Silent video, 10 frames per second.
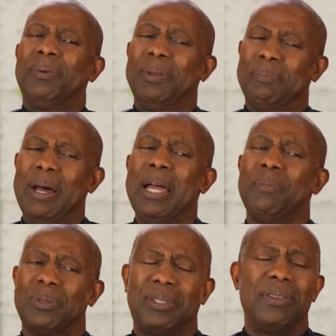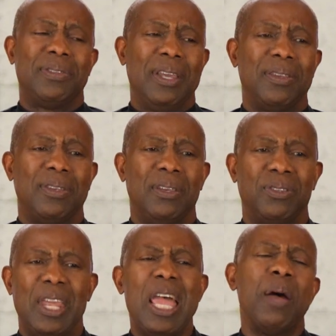Well, the Bible says he
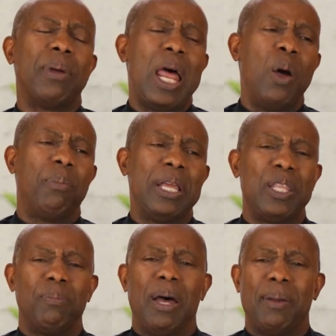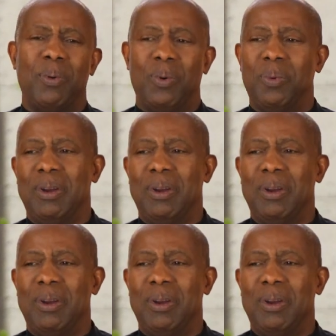exists. Yeah, but I don't believe the Bible.